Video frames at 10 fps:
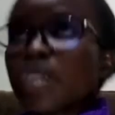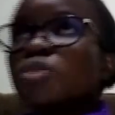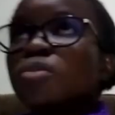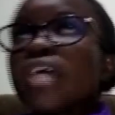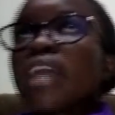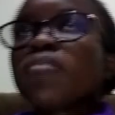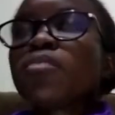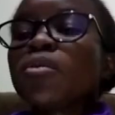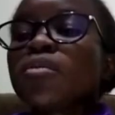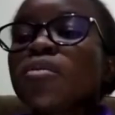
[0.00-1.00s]
equipping young
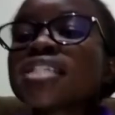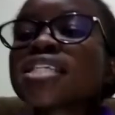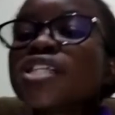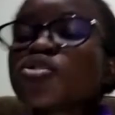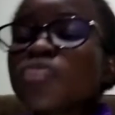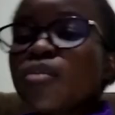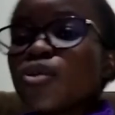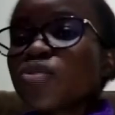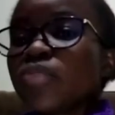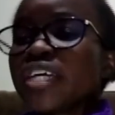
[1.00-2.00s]
people with the skills to be
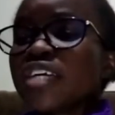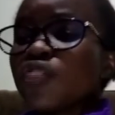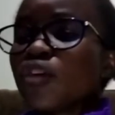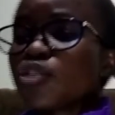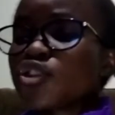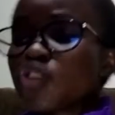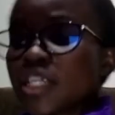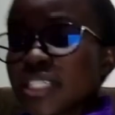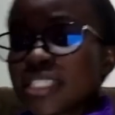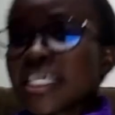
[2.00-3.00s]
able to make informed
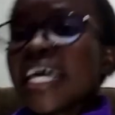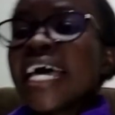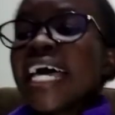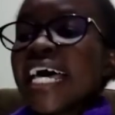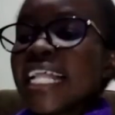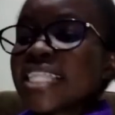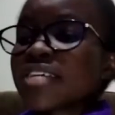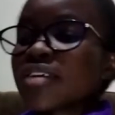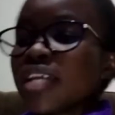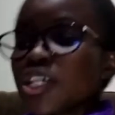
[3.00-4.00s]
choices,
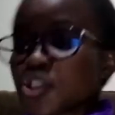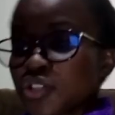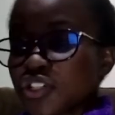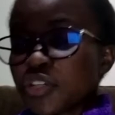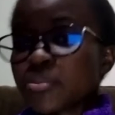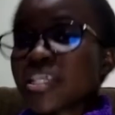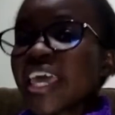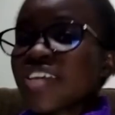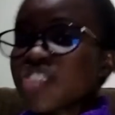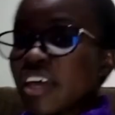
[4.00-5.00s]
healthy relationships,
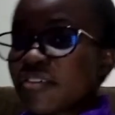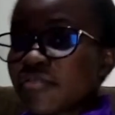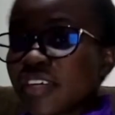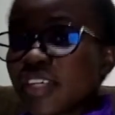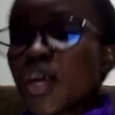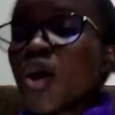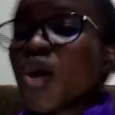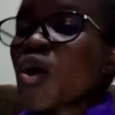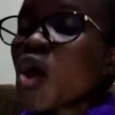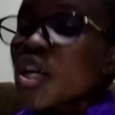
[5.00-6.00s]
HIV,
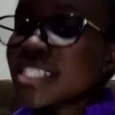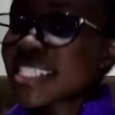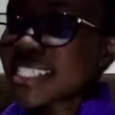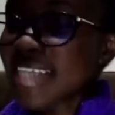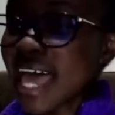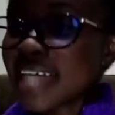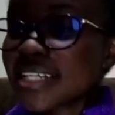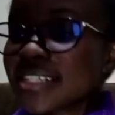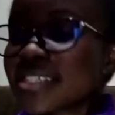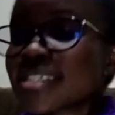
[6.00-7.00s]

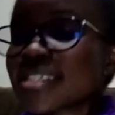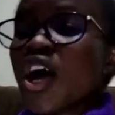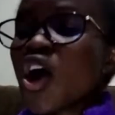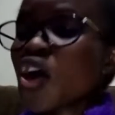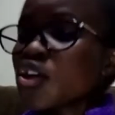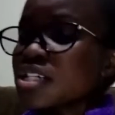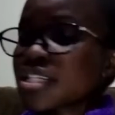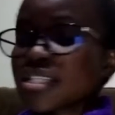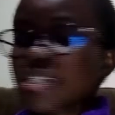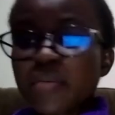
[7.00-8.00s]
consent,
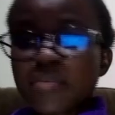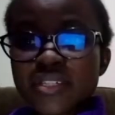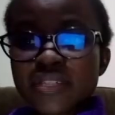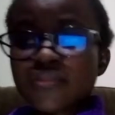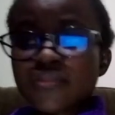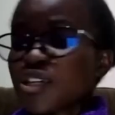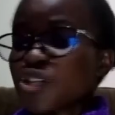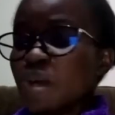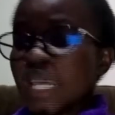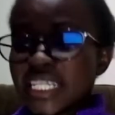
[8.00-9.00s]
contraceptive,
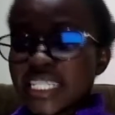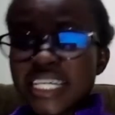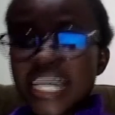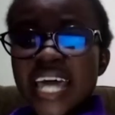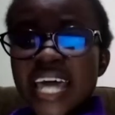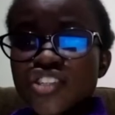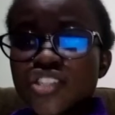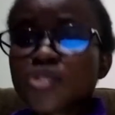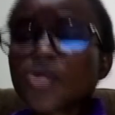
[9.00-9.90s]
sexuality, hygiene.